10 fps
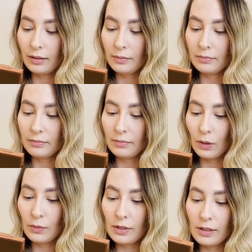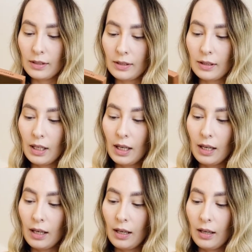most
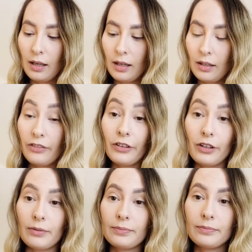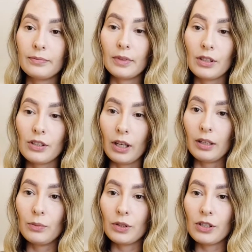fair
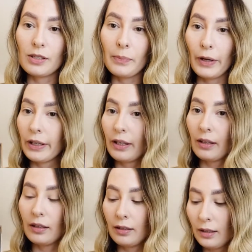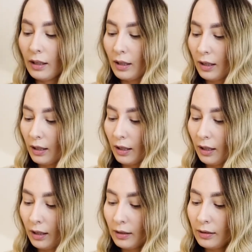shade, which is Bahia,
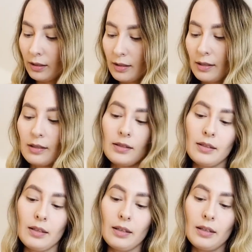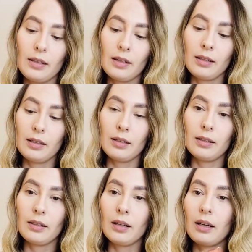and this is the
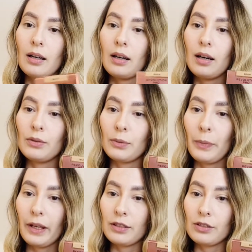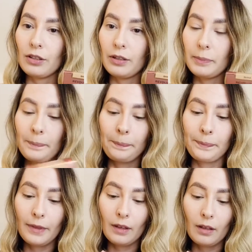outer packaging.
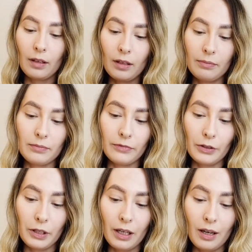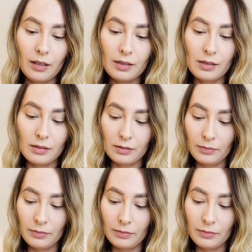Very nice,